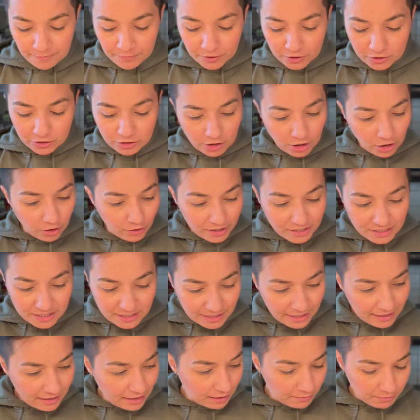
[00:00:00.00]
So
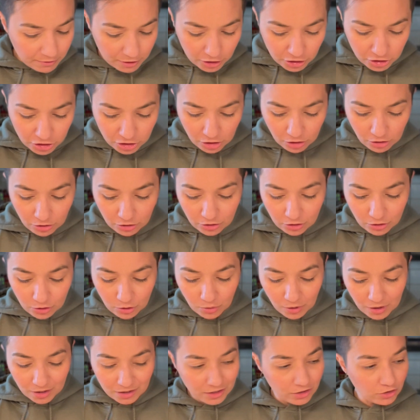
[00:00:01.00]
instead, I'm going to show
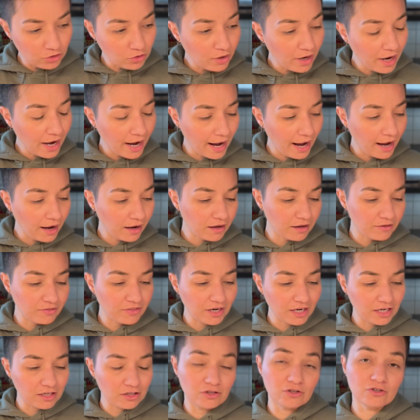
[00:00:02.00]
you a little hack
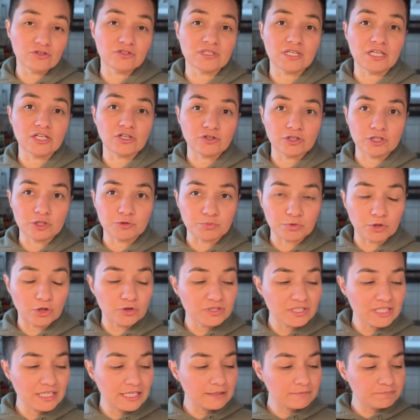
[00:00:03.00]
that I use to increase
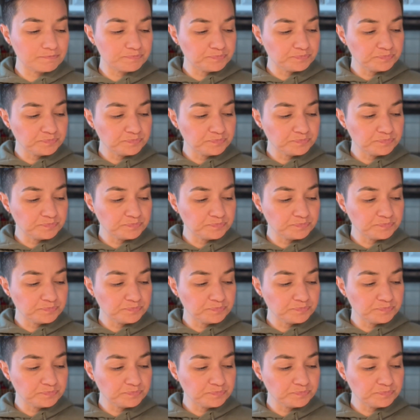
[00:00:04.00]
protein